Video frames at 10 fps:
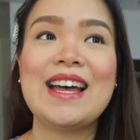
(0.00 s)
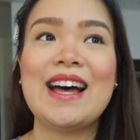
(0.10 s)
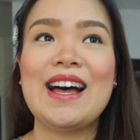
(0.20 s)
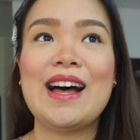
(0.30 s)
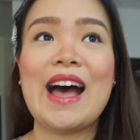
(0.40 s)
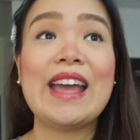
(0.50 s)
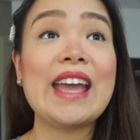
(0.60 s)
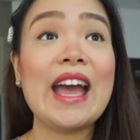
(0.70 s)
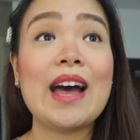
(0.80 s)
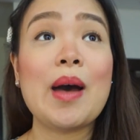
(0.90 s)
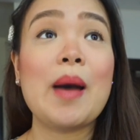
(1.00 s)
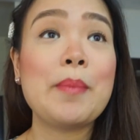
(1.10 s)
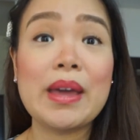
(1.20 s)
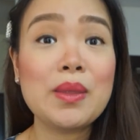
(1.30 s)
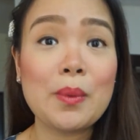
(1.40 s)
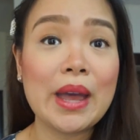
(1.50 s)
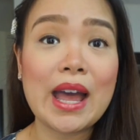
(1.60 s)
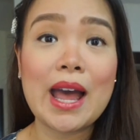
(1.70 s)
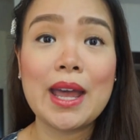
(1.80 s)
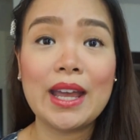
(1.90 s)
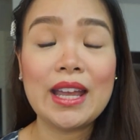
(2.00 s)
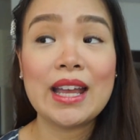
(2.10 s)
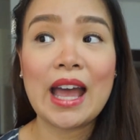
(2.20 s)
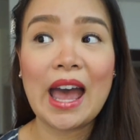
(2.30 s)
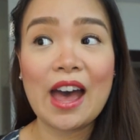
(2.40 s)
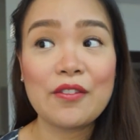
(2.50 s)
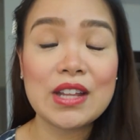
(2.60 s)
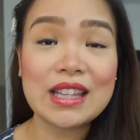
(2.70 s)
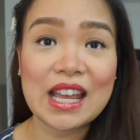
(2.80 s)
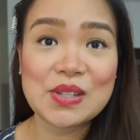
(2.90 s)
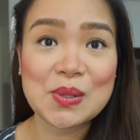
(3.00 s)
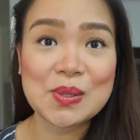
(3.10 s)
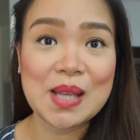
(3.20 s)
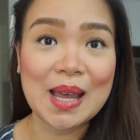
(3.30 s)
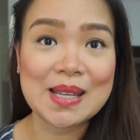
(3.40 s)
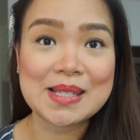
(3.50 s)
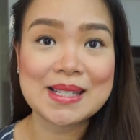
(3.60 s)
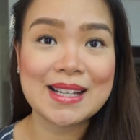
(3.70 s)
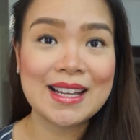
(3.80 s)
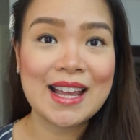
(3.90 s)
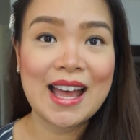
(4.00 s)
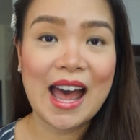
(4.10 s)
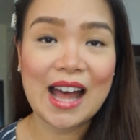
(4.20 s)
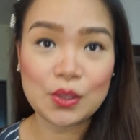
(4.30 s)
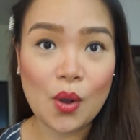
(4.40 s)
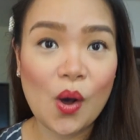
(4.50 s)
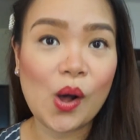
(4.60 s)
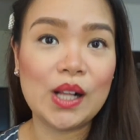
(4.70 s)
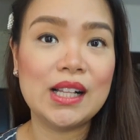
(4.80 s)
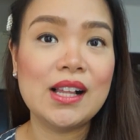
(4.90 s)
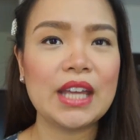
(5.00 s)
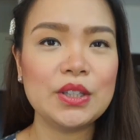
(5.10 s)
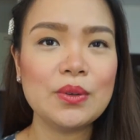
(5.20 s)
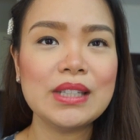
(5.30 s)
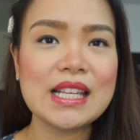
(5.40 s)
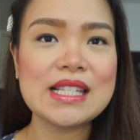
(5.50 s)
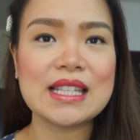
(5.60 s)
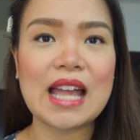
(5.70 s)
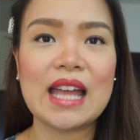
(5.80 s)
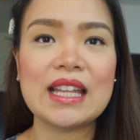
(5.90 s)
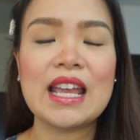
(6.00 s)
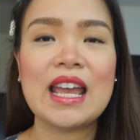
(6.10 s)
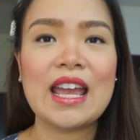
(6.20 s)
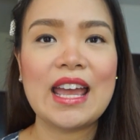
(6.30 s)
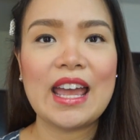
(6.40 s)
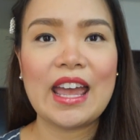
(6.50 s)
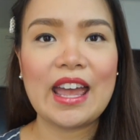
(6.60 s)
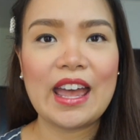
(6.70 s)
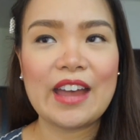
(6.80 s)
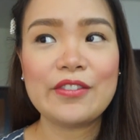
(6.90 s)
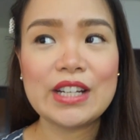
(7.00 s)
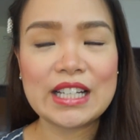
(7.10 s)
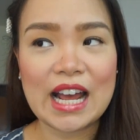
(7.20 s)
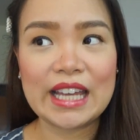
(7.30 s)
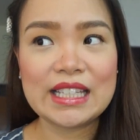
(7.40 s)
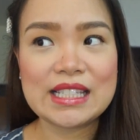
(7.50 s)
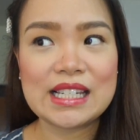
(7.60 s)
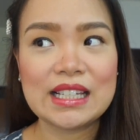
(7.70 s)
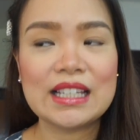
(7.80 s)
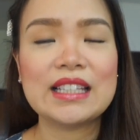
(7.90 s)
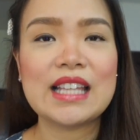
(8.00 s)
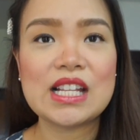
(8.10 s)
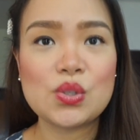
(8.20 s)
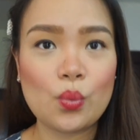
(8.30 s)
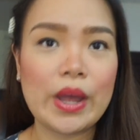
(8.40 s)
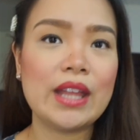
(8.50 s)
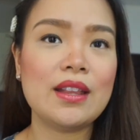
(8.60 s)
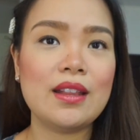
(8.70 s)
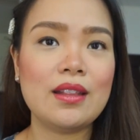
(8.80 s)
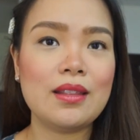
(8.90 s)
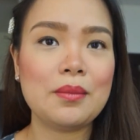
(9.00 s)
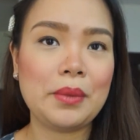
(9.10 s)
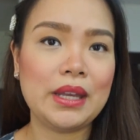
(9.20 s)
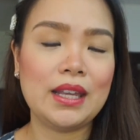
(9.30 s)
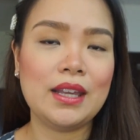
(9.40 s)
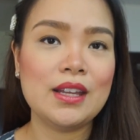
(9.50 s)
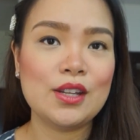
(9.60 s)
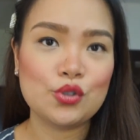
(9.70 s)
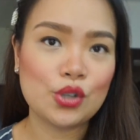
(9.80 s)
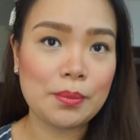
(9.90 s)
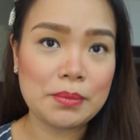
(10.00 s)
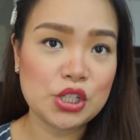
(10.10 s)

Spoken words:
By the way, I haven't exercised at all. I noticed that every night, that's when my tummy